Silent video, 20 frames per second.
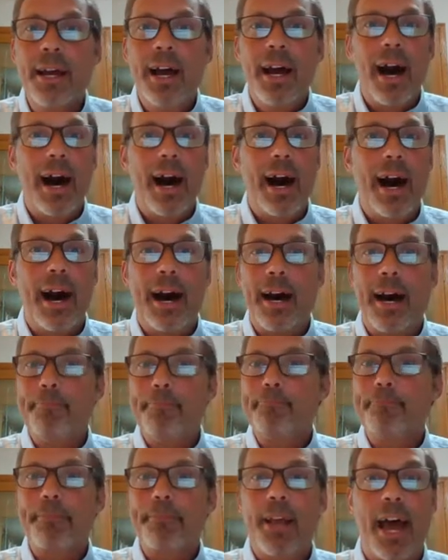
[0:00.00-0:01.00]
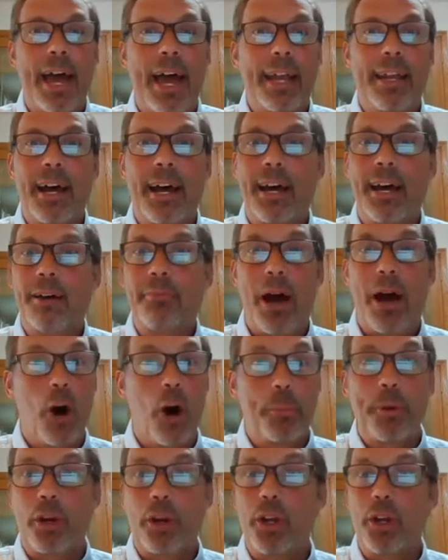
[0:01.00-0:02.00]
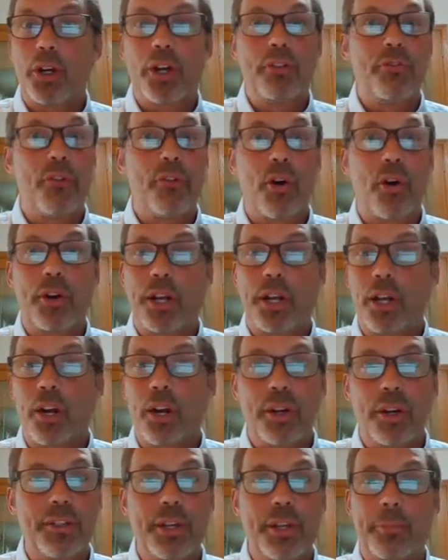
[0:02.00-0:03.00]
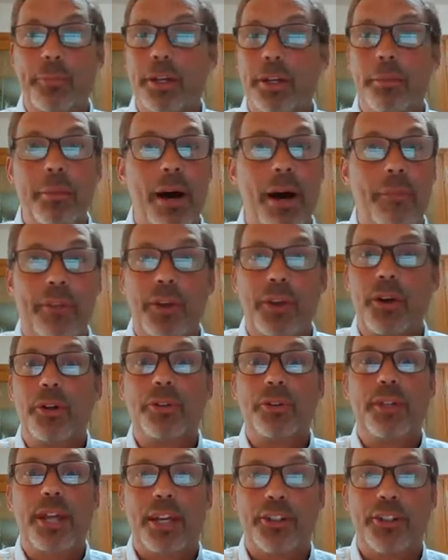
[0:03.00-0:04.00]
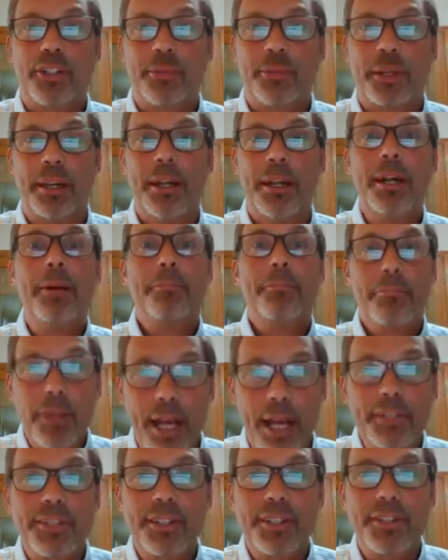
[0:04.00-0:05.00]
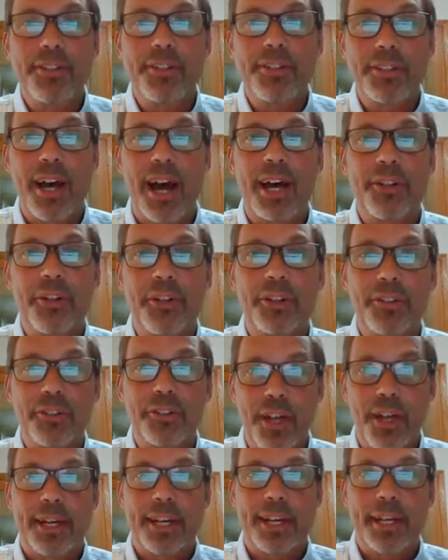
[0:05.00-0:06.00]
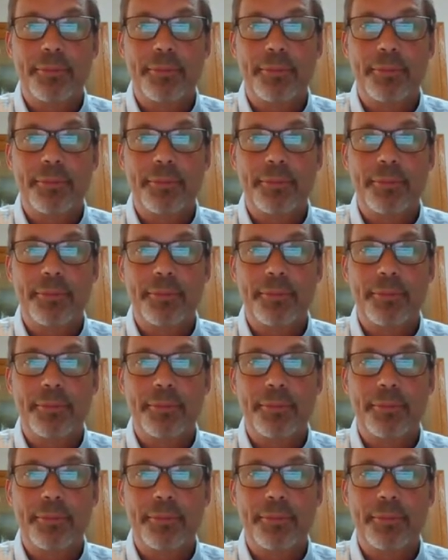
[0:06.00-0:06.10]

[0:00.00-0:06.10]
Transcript: I hope you're looking forward to learning something about the Old Testament. Blessings on your study.